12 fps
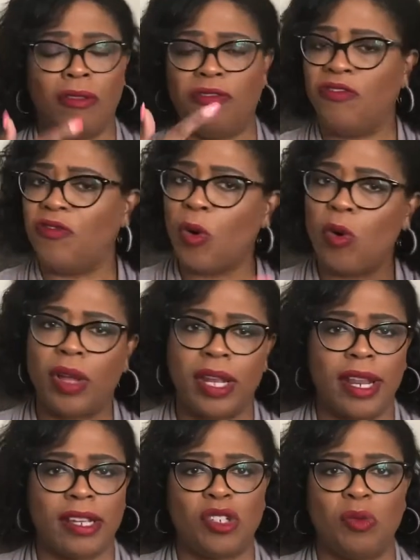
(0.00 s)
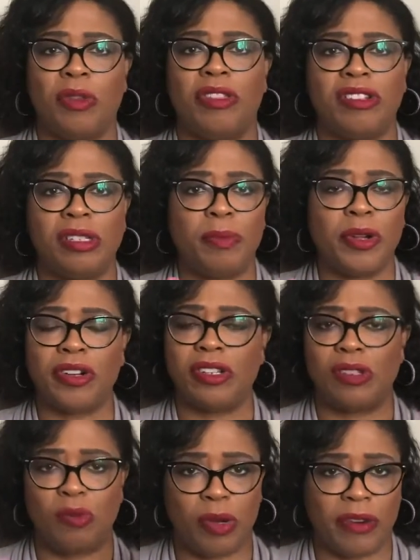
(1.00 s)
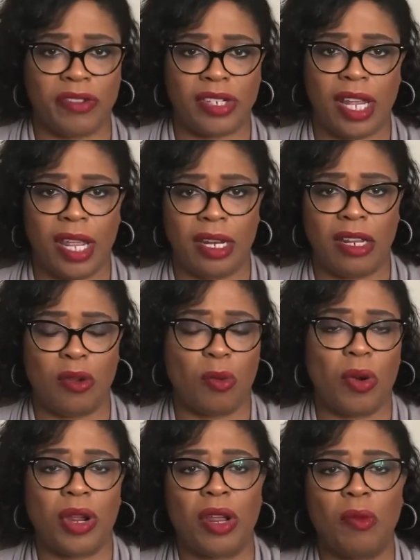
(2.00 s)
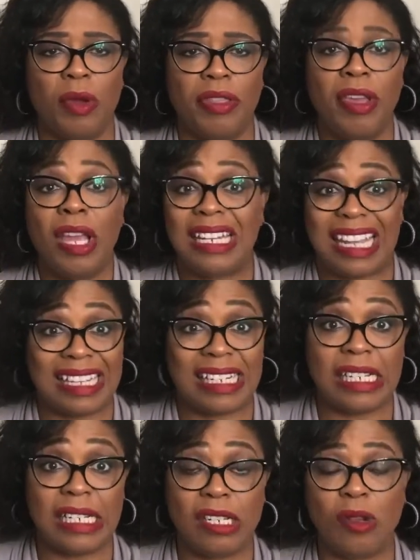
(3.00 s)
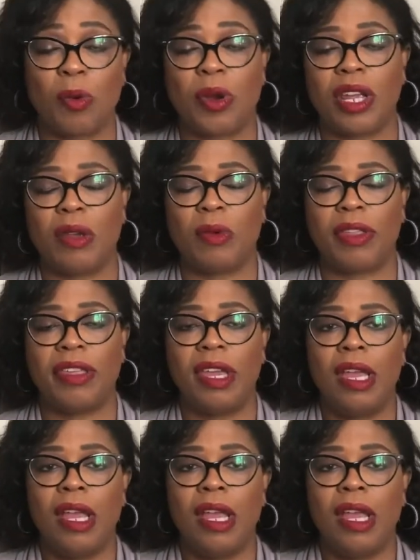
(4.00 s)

a full connection with your spirit to whatever deity you're working with, deities you're working with,